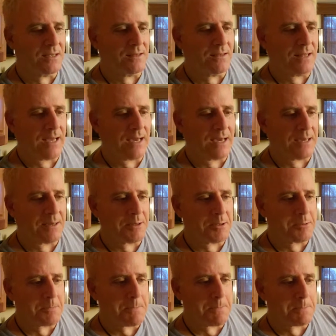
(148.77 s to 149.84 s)
that
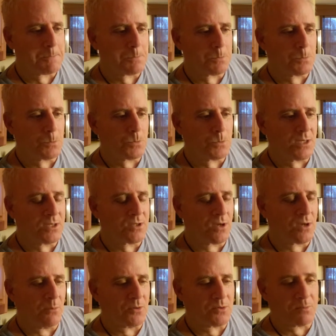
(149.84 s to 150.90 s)
it's
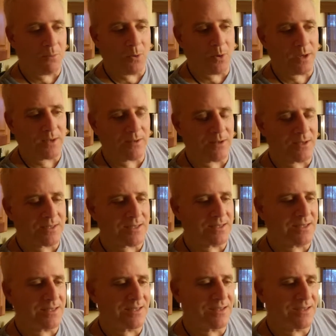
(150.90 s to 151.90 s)
almost pointless.